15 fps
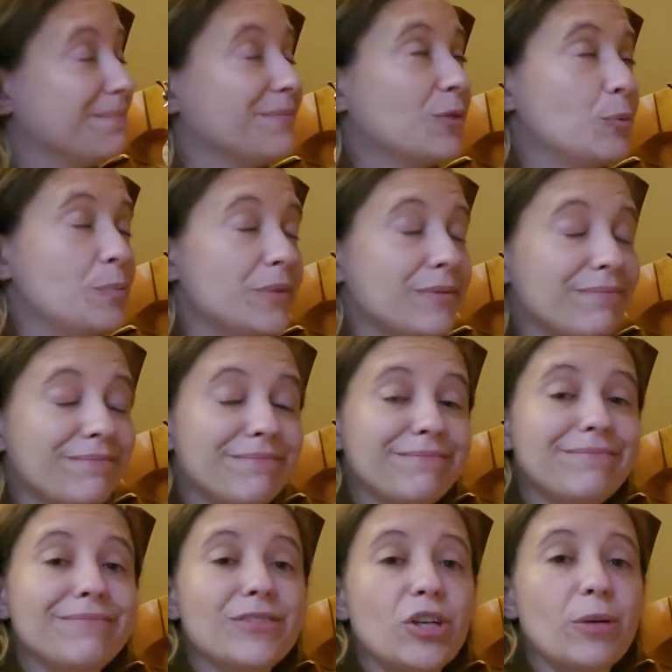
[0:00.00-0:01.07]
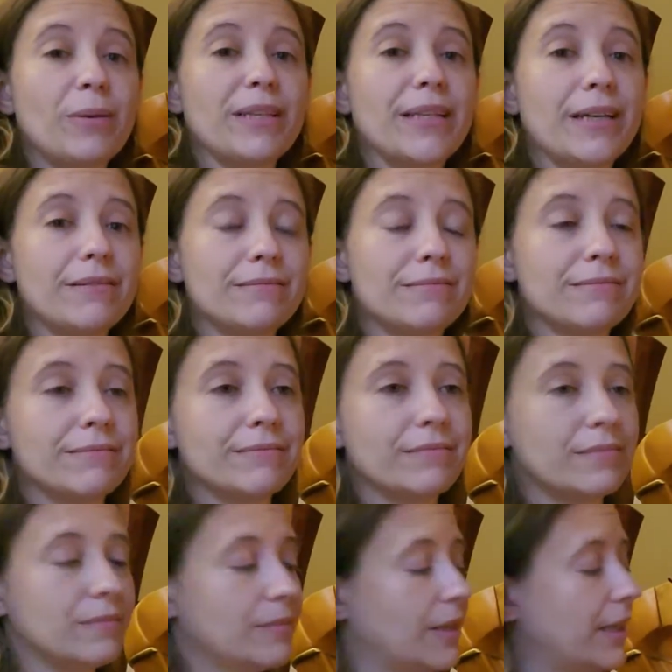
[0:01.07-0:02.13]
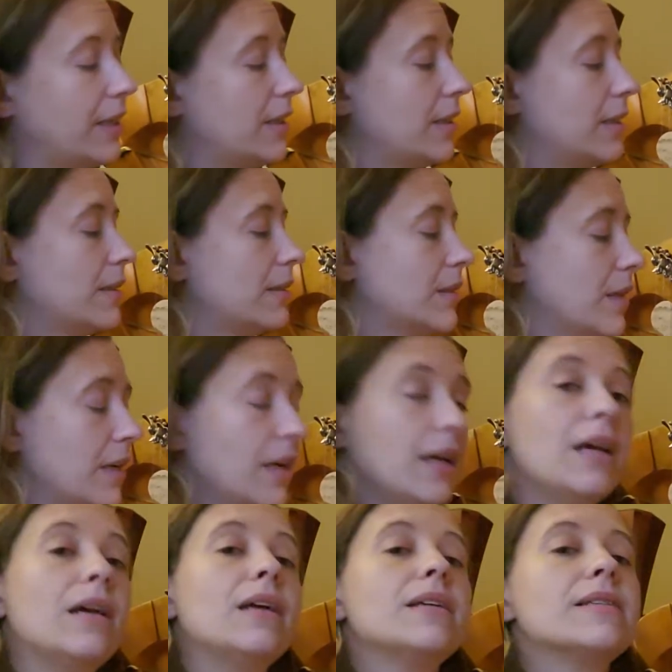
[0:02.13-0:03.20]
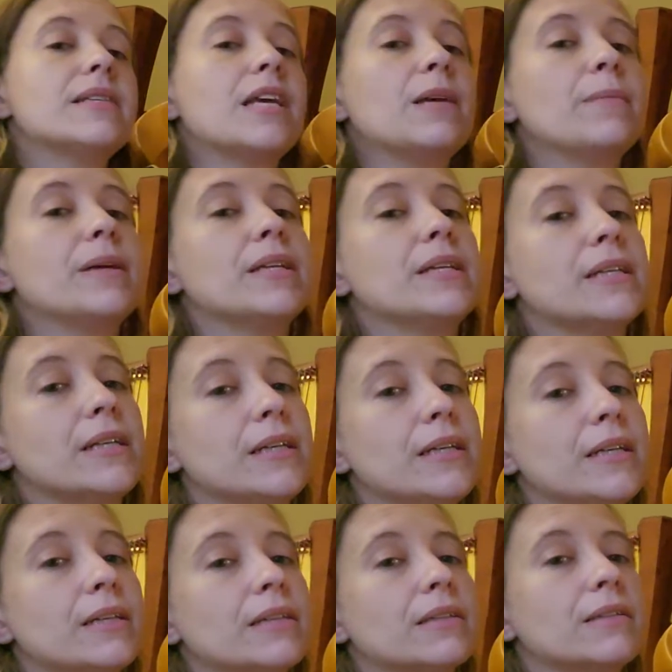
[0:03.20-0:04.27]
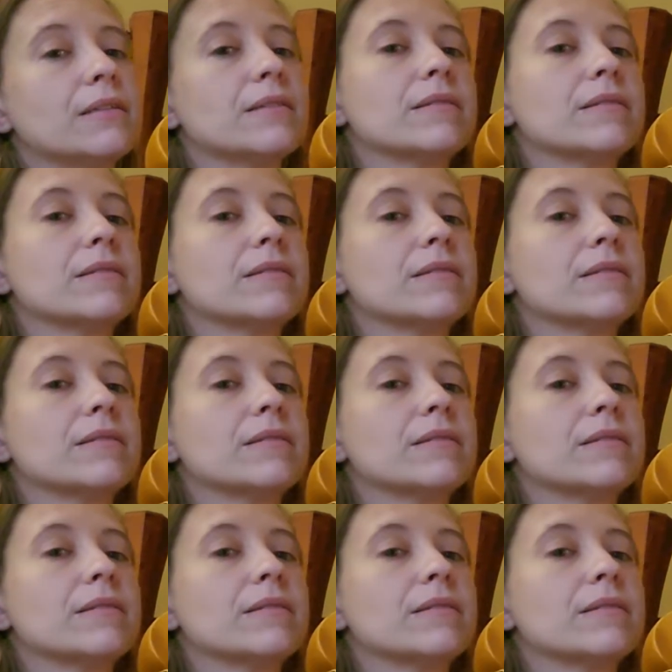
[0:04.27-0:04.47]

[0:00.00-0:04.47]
Oops, sorry about that. And same ending.